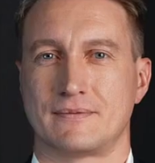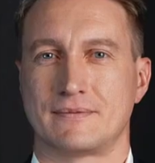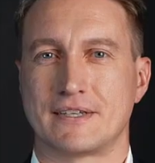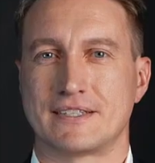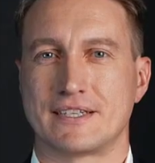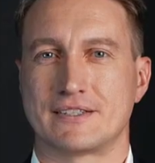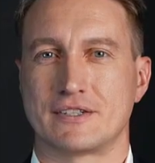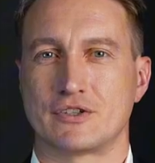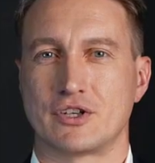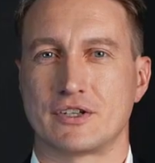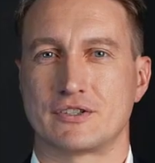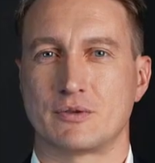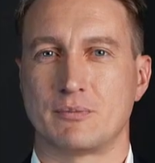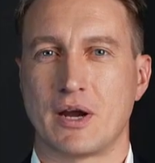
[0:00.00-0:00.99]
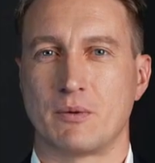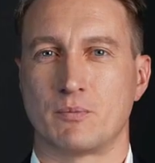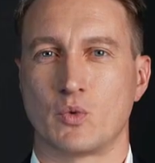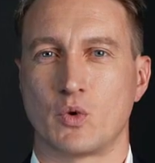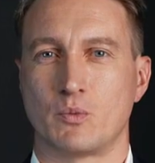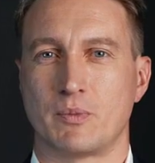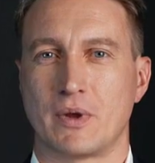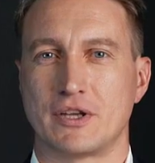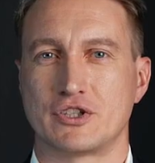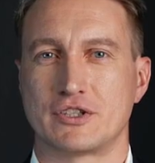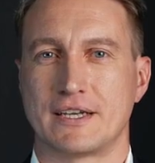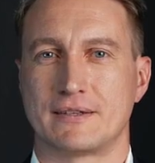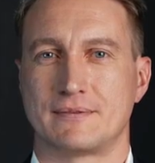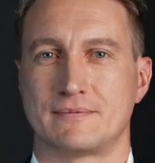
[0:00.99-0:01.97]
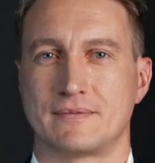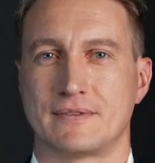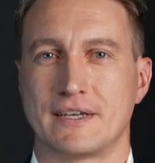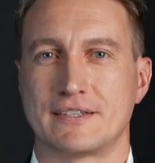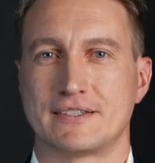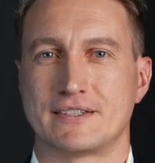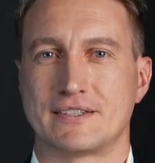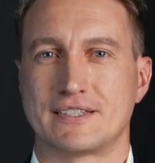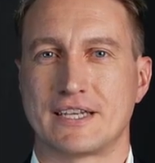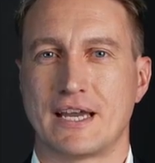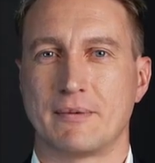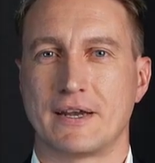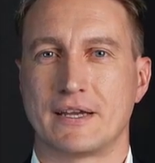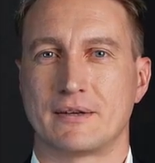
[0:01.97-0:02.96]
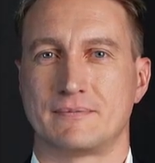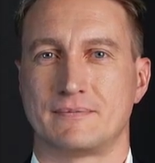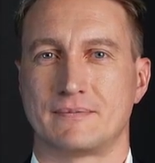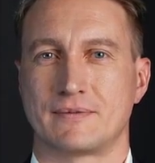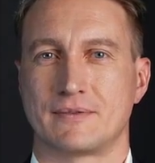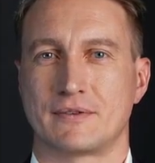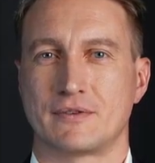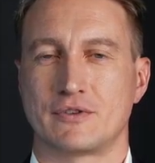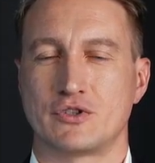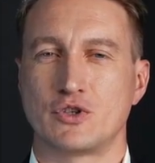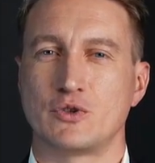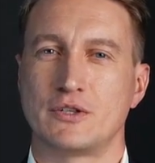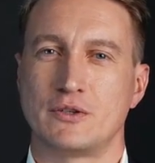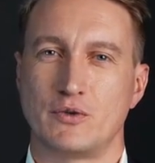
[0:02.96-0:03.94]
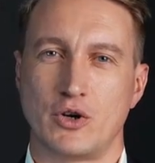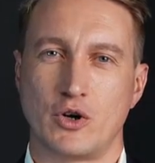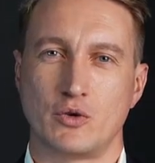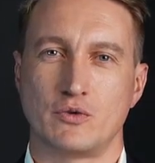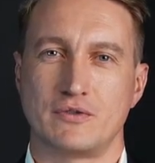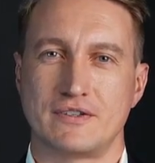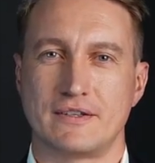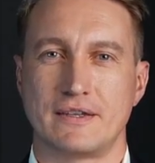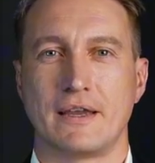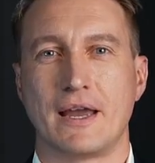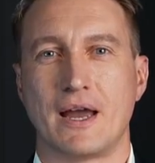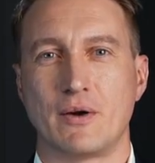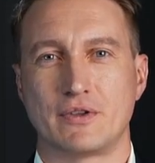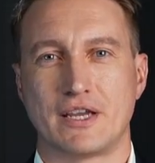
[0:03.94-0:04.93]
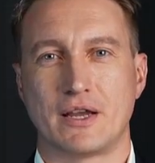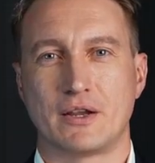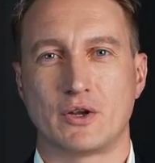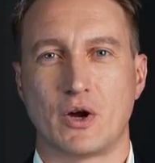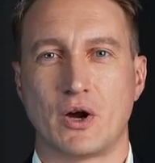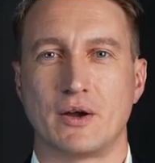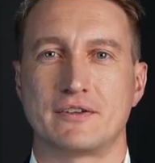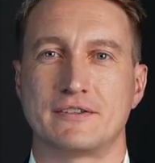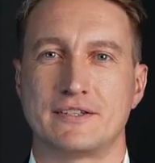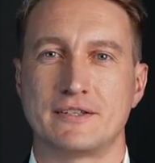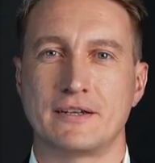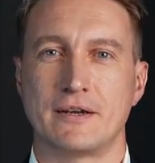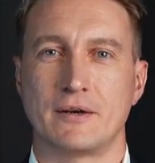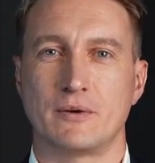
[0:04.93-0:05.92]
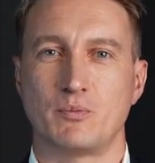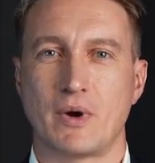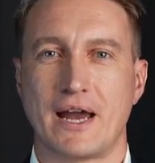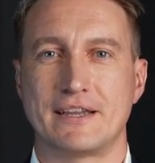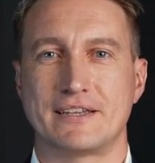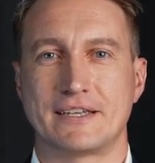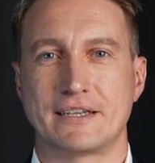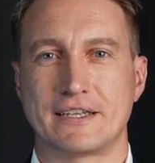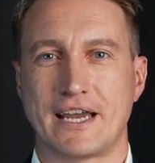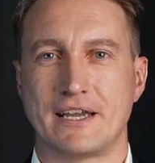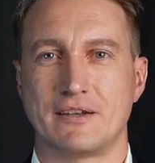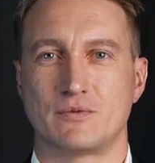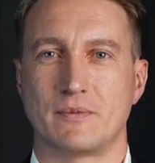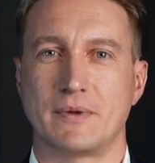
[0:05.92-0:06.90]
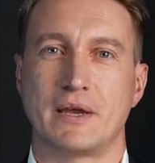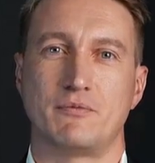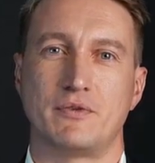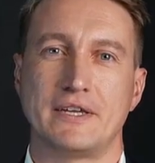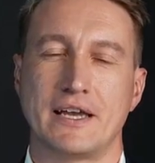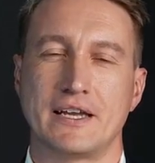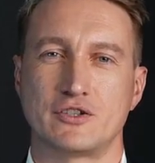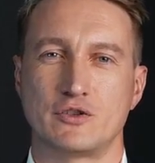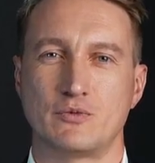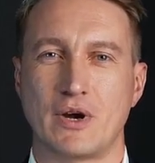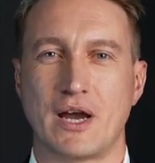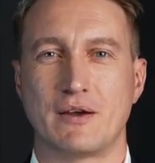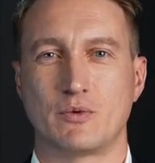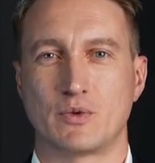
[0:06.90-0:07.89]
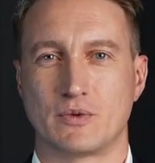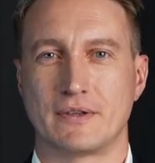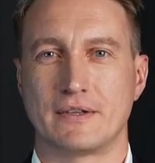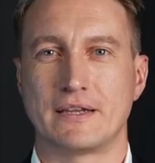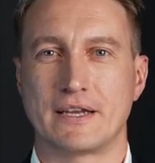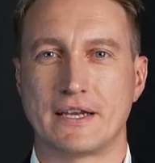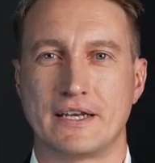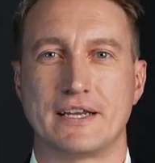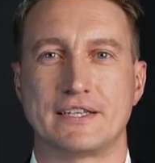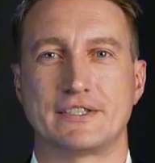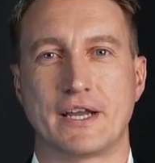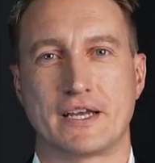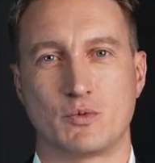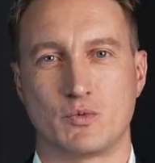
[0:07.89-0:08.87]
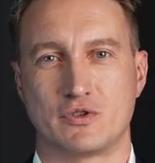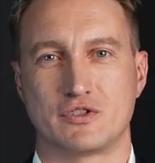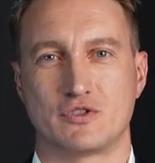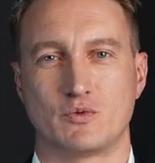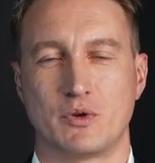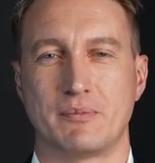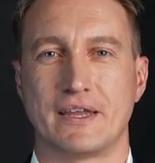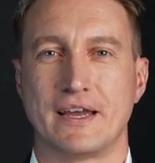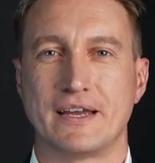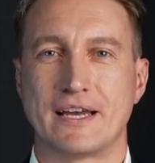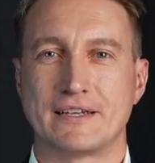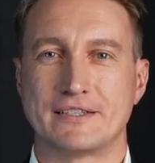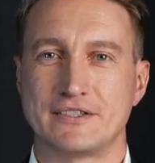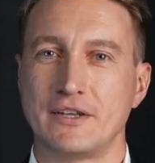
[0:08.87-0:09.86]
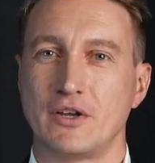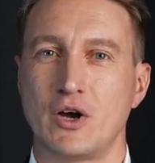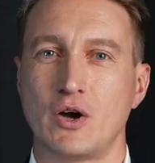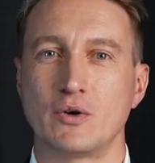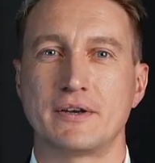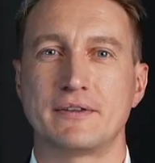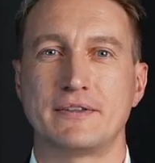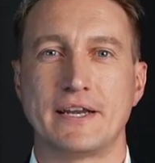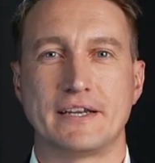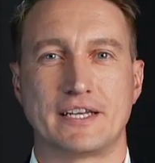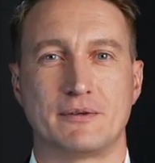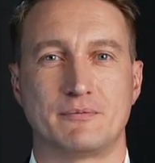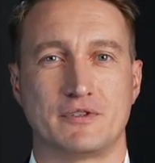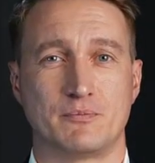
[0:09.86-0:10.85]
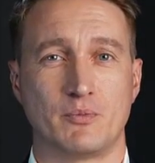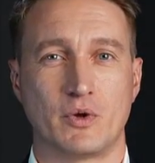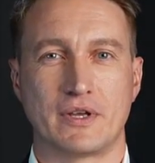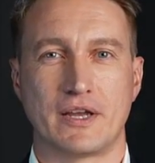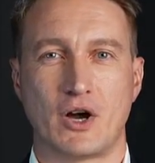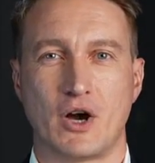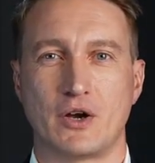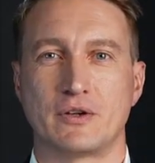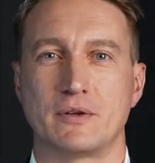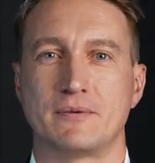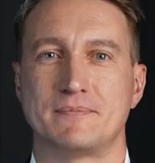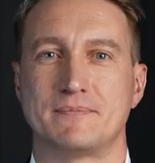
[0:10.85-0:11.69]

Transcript: This isn't just about poor budgeting, it's systemic. Student loans, healthcare costs, rising debt from everyday survival. It's like we're swimming against a current that keeps pulling harder.